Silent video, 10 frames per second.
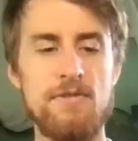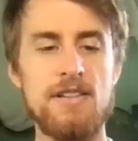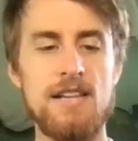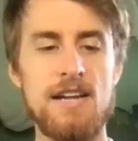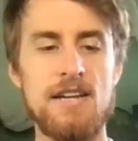if
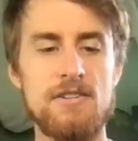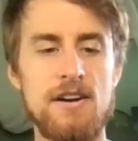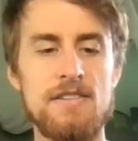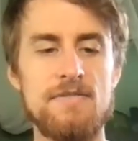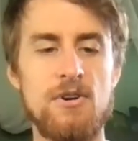we let it
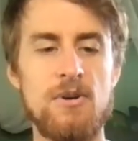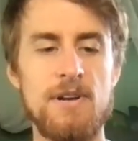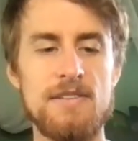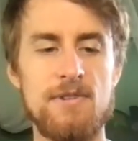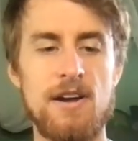
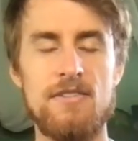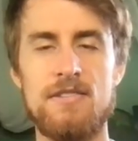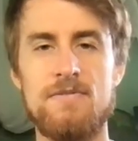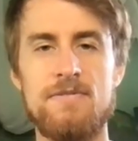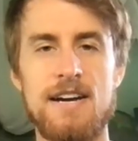transform us rather
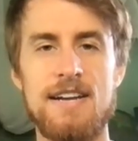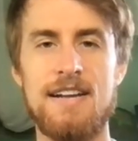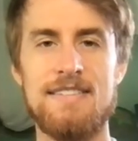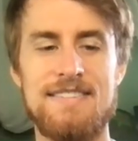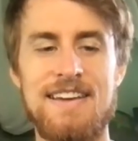than fight
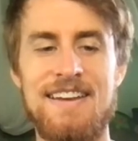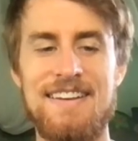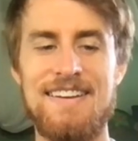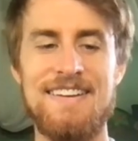against it.